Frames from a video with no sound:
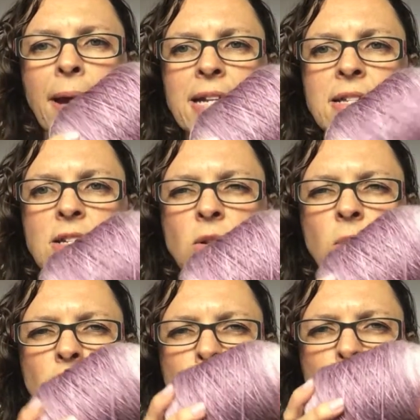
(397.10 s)
base is
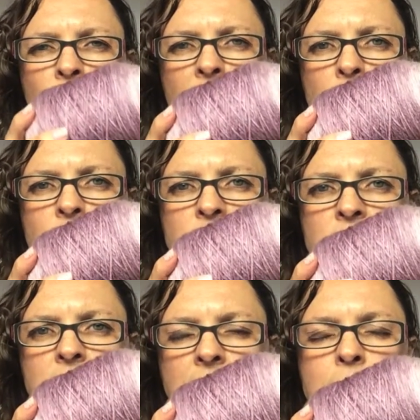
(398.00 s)
called Moolah, which
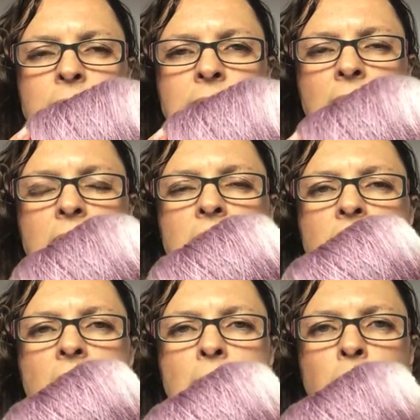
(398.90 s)
is an
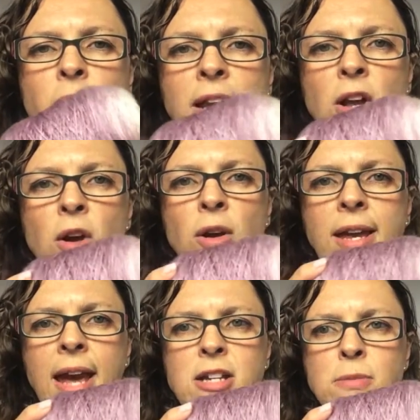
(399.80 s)
MCN merino
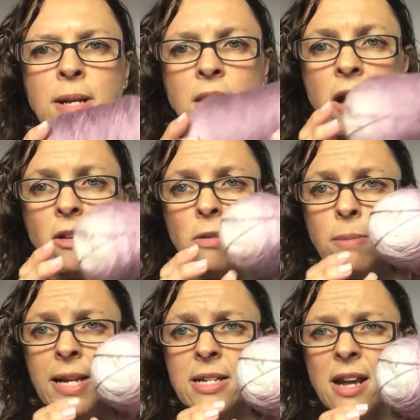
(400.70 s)
cashmere nylon
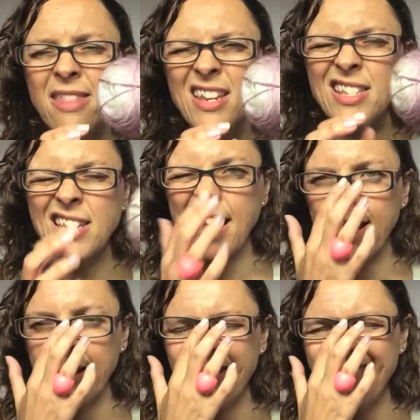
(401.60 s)
blend. I think it's
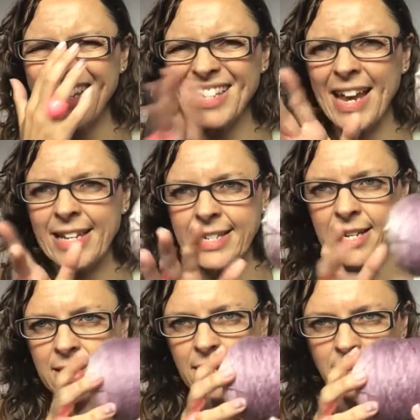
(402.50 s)

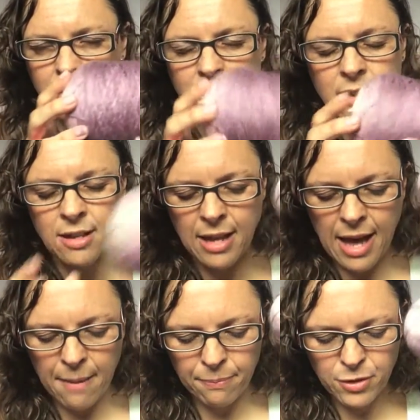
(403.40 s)
80-10-10.
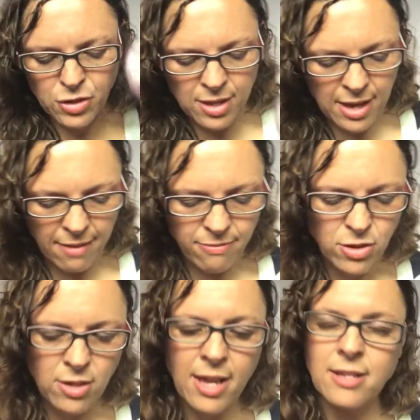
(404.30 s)
So yeah,
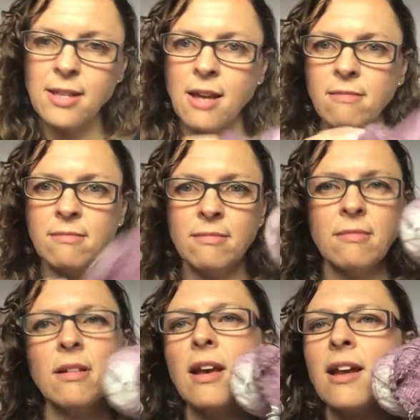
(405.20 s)
so that's that.
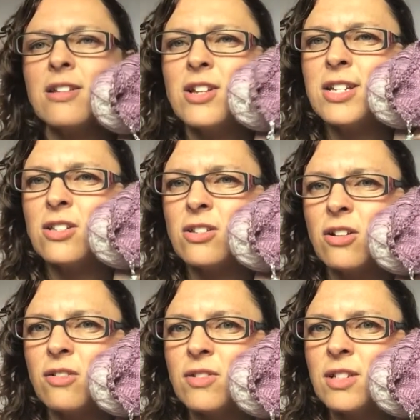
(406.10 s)
And it's nice and
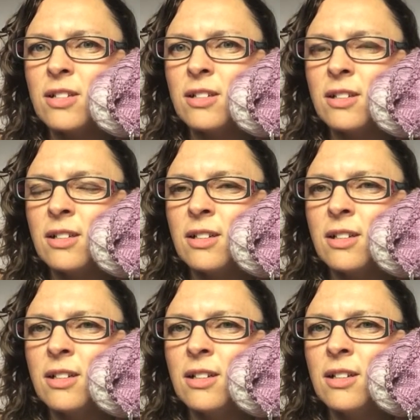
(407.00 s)
soft.
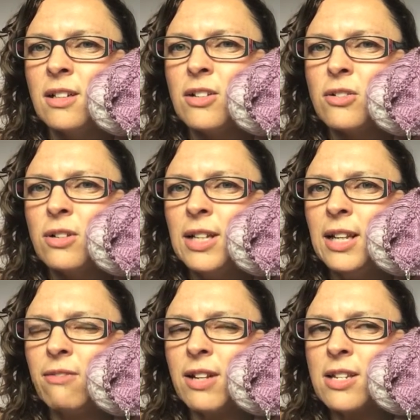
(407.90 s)
It's really
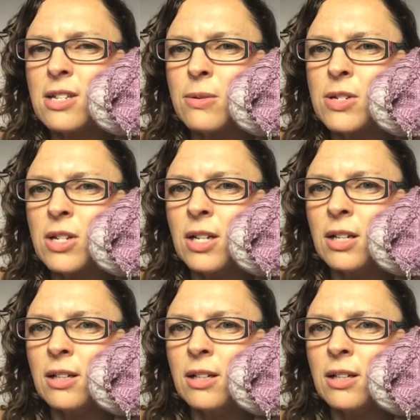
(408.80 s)
lovely and squishy.